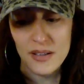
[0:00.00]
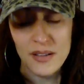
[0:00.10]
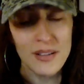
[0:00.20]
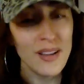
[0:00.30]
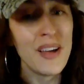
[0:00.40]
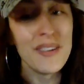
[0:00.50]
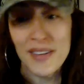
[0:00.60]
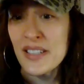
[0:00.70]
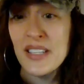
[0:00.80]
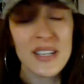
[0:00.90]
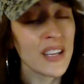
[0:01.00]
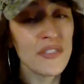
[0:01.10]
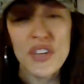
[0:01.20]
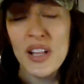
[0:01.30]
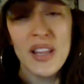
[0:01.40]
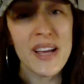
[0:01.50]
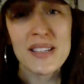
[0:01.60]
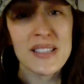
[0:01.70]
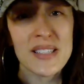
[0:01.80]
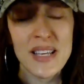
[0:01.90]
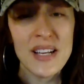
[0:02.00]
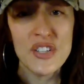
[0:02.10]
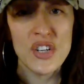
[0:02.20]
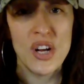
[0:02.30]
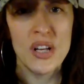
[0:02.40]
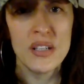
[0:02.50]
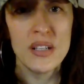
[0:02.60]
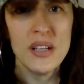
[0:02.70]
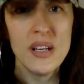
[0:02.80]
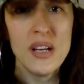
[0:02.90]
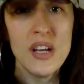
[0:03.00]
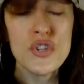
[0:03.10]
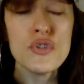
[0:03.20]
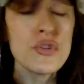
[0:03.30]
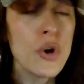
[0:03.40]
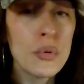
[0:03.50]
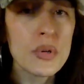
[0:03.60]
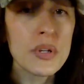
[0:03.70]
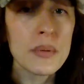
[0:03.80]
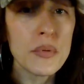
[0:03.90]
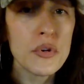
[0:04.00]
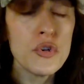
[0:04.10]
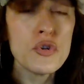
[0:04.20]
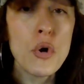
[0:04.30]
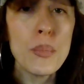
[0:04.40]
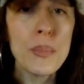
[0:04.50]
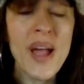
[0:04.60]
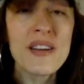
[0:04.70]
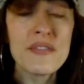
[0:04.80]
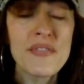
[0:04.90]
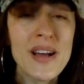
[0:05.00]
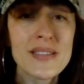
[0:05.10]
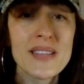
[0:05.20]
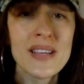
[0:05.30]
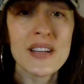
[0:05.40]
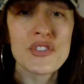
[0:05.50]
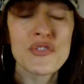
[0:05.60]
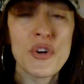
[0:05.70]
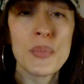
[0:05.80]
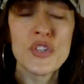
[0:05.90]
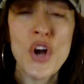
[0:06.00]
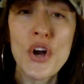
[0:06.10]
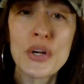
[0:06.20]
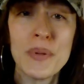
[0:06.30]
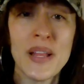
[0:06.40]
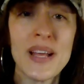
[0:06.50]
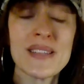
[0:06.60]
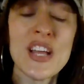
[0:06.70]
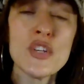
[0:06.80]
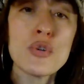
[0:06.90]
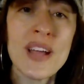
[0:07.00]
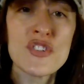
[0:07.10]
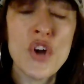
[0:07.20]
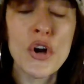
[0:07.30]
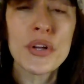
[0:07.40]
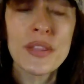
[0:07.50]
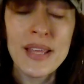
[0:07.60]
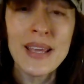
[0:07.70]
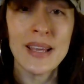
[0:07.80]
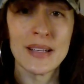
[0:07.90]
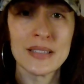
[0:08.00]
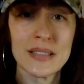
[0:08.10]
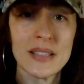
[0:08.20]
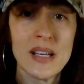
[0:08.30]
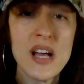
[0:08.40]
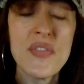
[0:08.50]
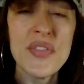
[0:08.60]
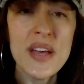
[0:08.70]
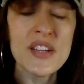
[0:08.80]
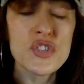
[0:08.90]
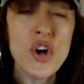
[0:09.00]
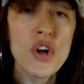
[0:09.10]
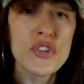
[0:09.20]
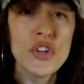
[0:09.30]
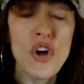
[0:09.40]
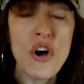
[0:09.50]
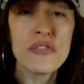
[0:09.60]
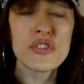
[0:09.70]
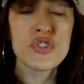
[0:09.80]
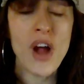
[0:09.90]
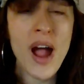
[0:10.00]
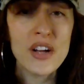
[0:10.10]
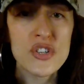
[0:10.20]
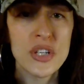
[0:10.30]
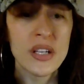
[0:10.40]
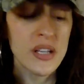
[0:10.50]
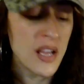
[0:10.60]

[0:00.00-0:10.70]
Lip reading: Well, it didn't give you a leg to stand on. You don't manifest things from a dark place, then you get dark things. It's called the law of attraction.